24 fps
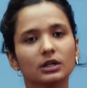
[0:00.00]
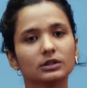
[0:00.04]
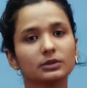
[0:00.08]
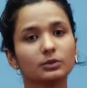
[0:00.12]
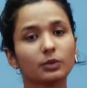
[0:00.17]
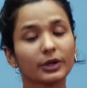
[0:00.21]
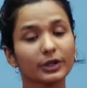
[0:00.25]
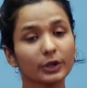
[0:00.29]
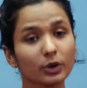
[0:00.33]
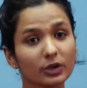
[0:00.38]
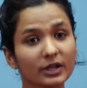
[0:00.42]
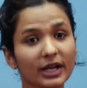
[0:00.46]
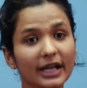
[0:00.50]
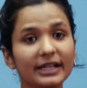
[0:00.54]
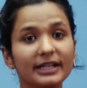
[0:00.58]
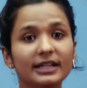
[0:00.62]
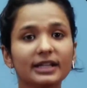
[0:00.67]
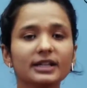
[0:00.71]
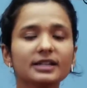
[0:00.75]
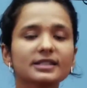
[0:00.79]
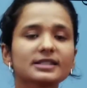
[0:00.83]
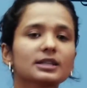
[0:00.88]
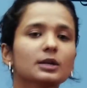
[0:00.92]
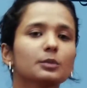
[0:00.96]
what you're
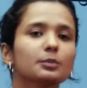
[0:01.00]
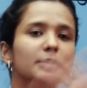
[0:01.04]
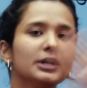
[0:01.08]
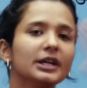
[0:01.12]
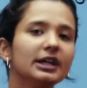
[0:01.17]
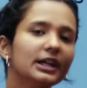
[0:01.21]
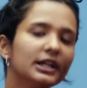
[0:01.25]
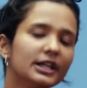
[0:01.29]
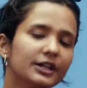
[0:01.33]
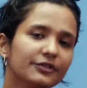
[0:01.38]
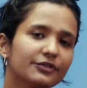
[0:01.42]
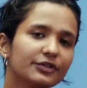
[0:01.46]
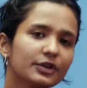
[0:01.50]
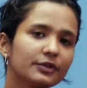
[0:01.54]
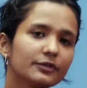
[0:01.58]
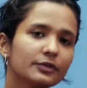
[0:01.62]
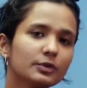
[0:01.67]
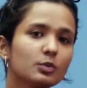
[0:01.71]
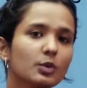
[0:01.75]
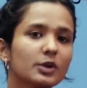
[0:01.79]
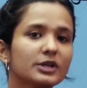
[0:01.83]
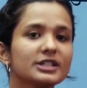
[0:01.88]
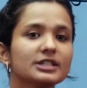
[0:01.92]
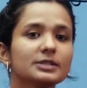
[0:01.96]
writing is completely different
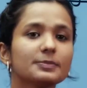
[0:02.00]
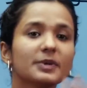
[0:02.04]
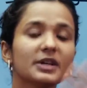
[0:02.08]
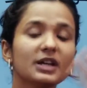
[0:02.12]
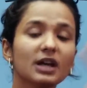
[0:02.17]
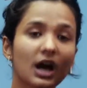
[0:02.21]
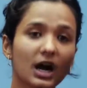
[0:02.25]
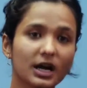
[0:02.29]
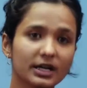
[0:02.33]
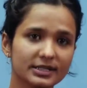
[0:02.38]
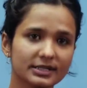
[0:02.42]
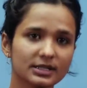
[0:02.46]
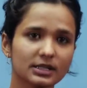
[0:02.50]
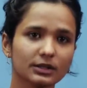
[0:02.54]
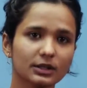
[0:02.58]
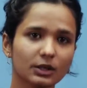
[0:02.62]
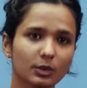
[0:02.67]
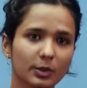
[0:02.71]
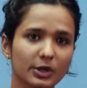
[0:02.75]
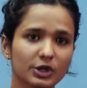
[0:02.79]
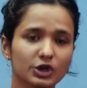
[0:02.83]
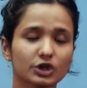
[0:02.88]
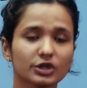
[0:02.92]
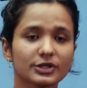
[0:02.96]
from what is being asked in the
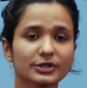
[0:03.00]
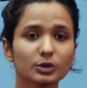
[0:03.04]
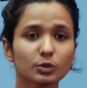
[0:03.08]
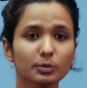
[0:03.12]
question.